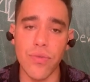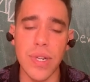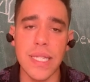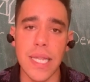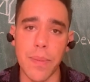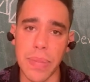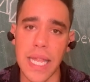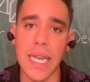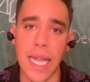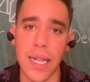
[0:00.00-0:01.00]
reads like
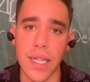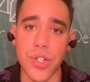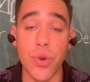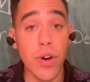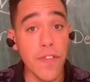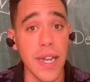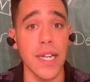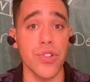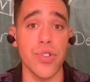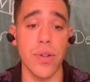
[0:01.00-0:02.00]
plain English or
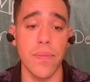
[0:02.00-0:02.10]
Finnish.